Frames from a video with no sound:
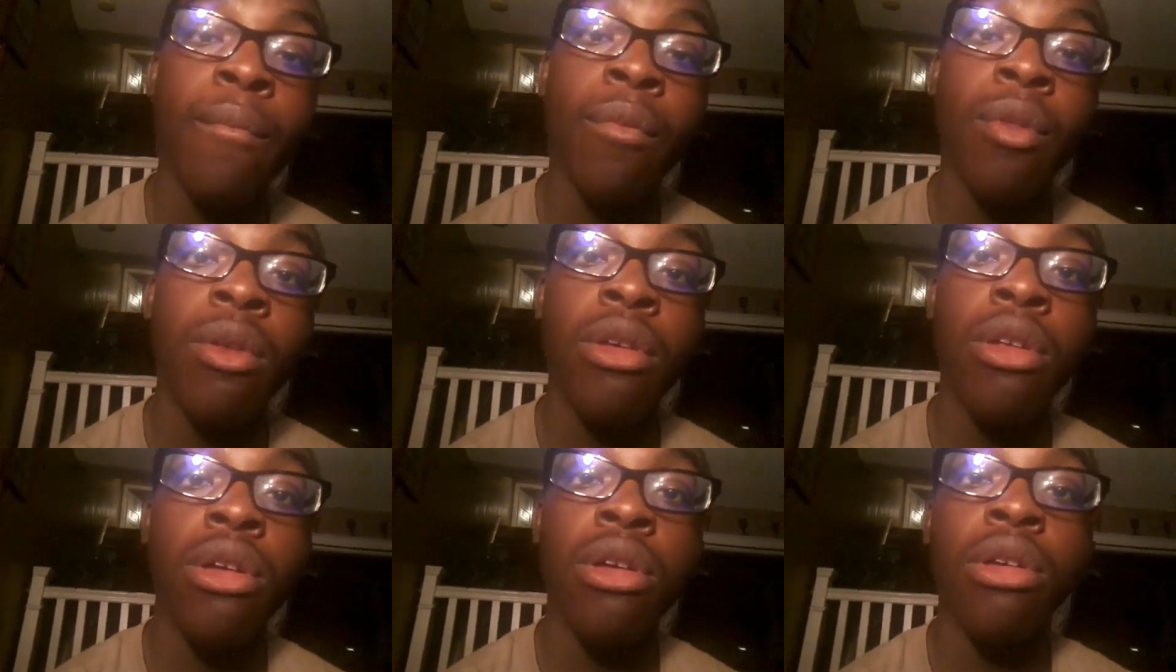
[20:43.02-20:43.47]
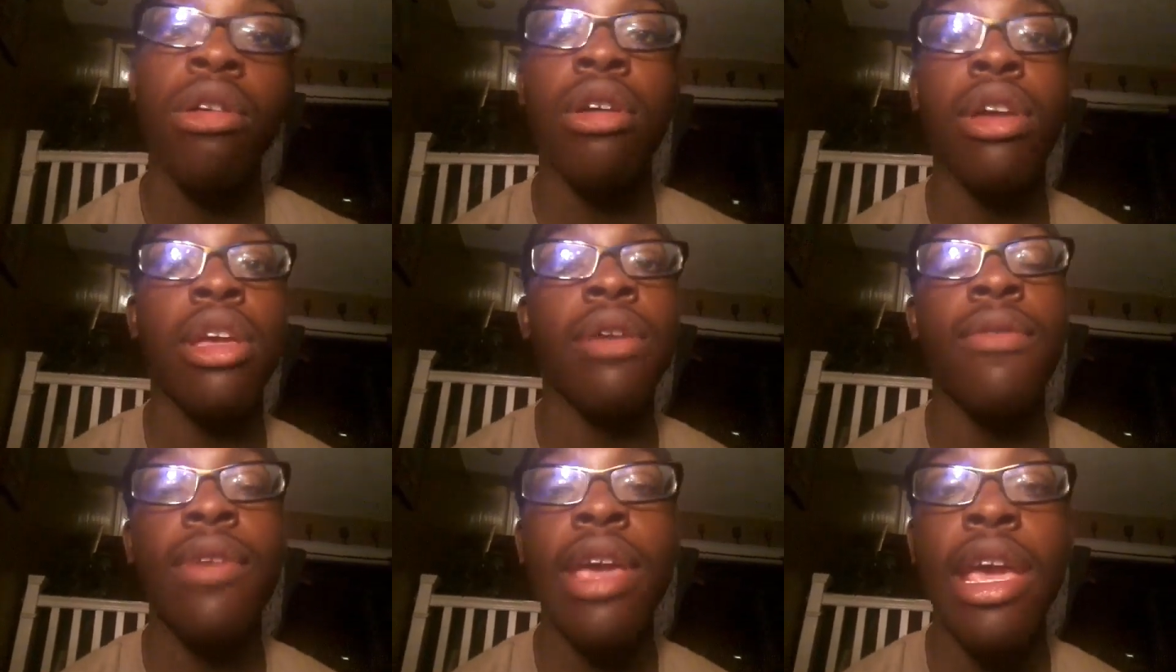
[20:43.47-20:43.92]
You know,
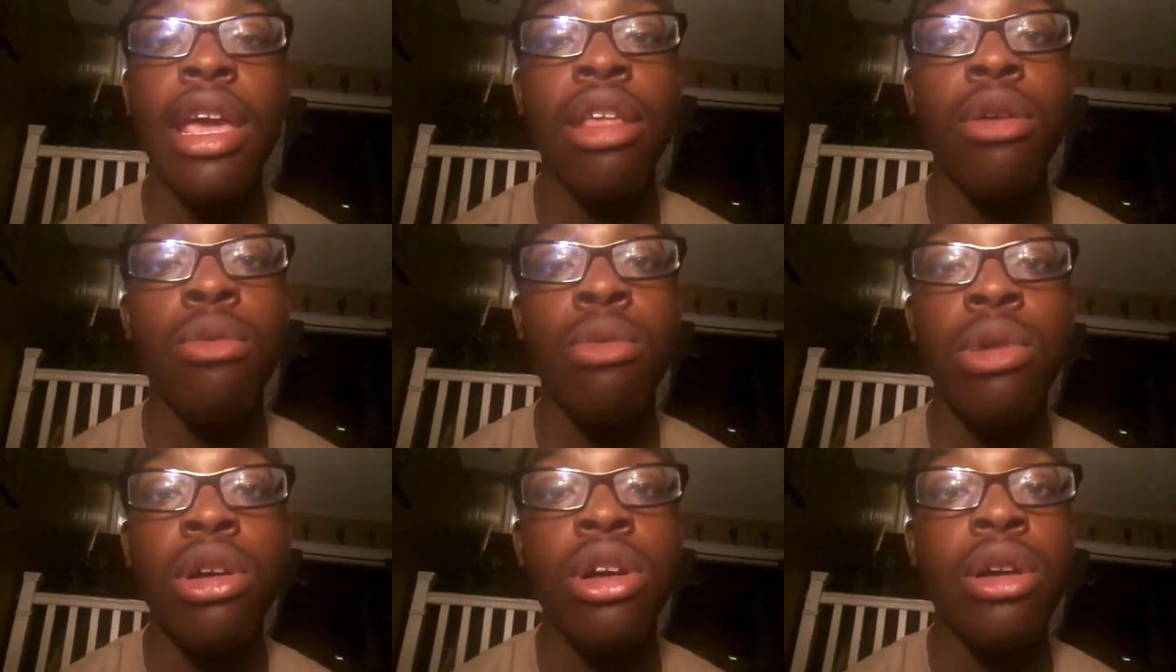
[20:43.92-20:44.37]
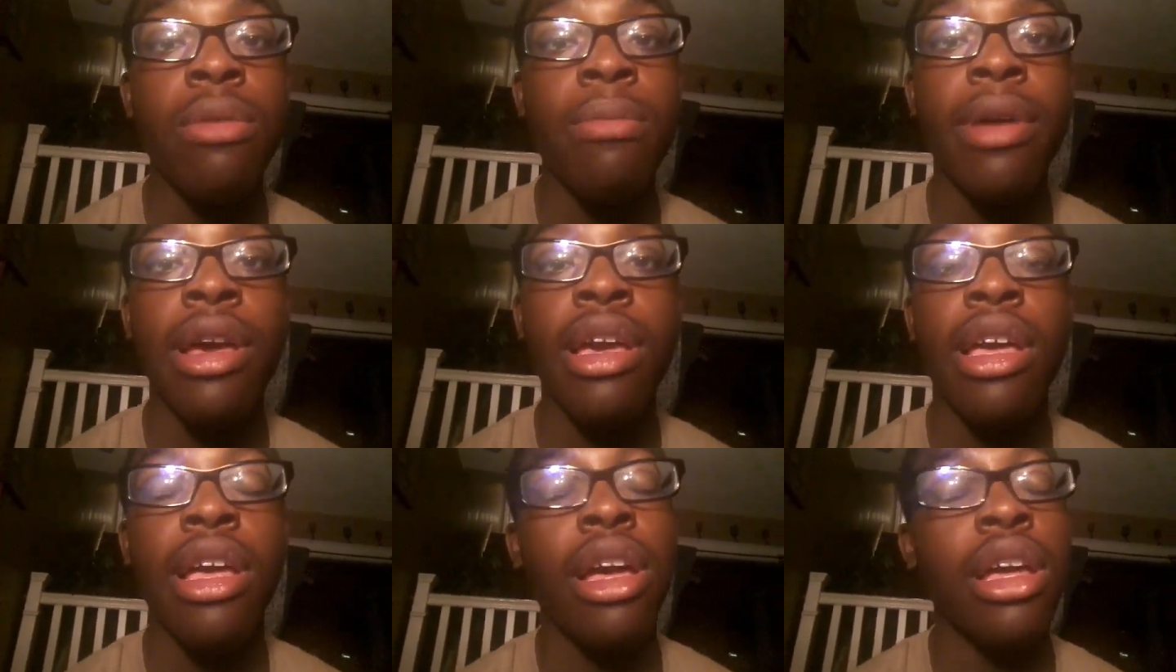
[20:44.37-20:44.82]
if KD will come
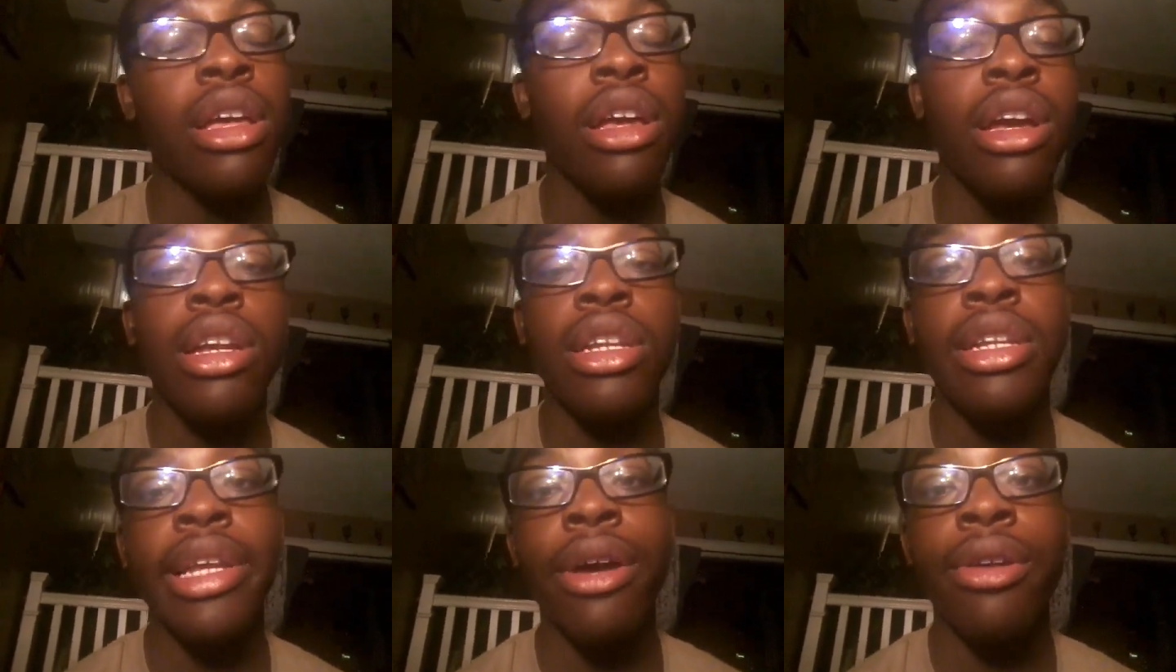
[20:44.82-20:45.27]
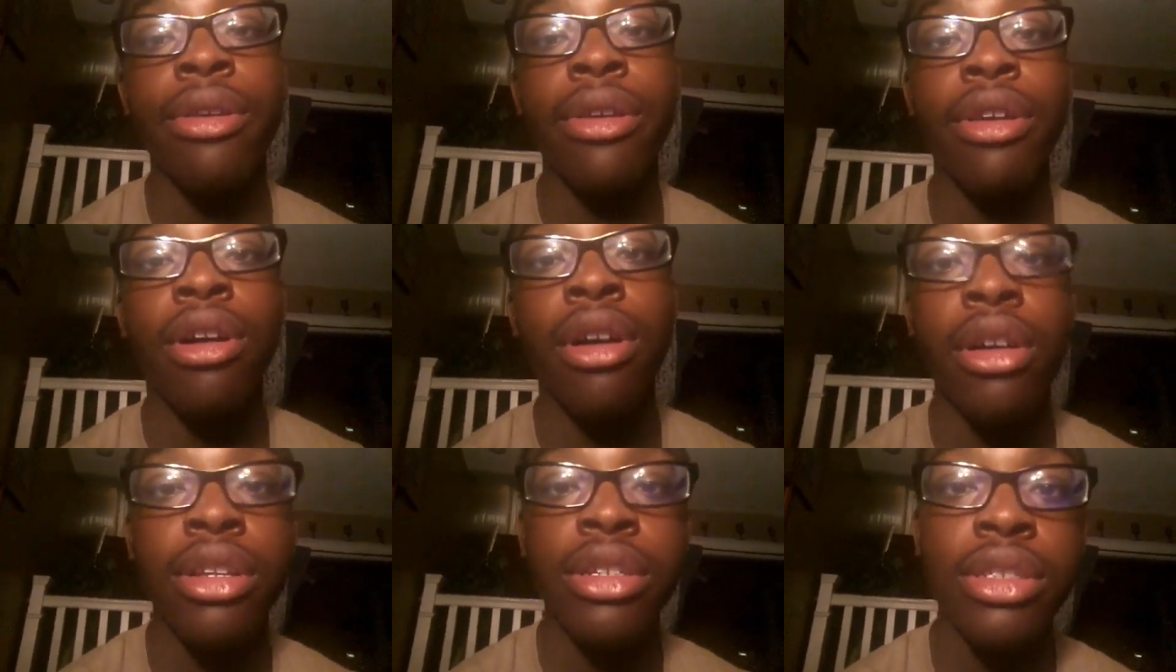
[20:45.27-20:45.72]
back, I doubt it,
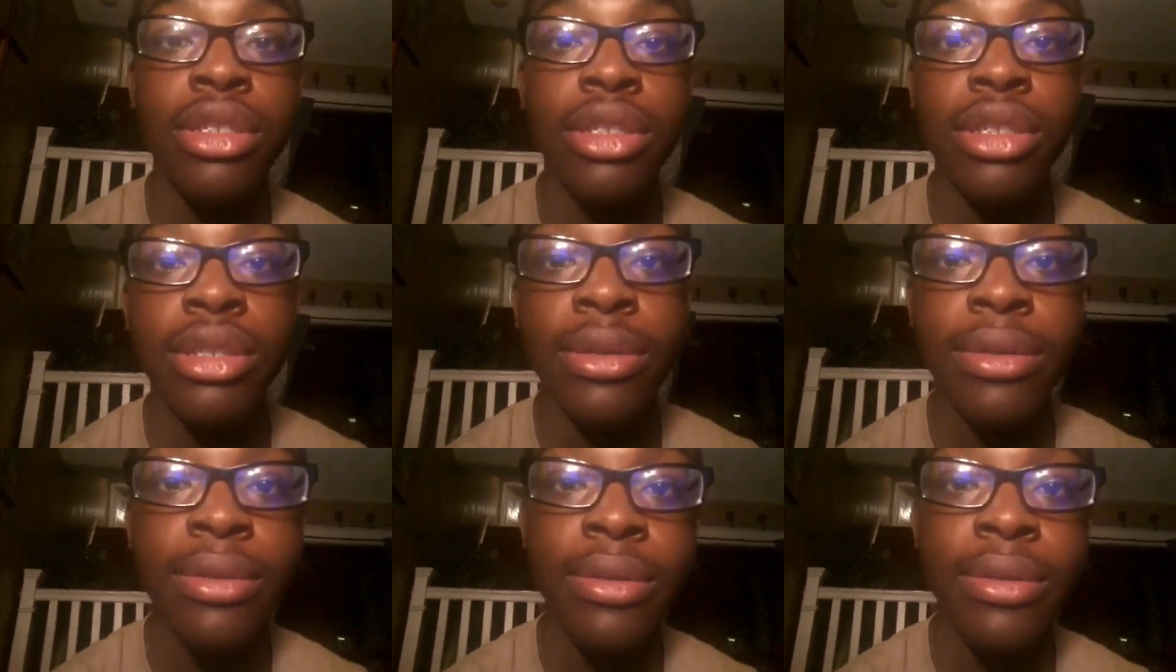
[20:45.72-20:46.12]
honestly.